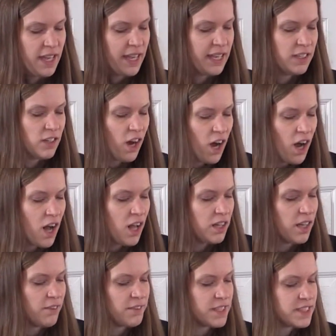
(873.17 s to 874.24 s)
In all
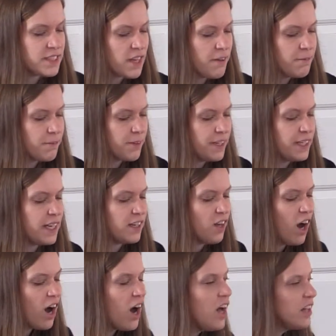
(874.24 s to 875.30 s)
of the suffering and
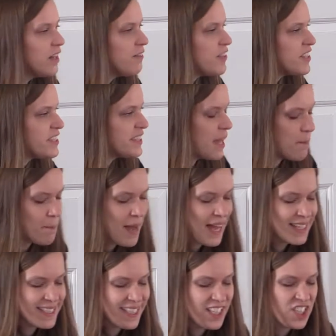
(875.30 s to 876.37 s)
all of the
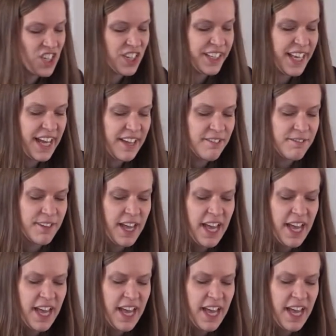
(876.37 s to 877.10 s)
setbacks in your life,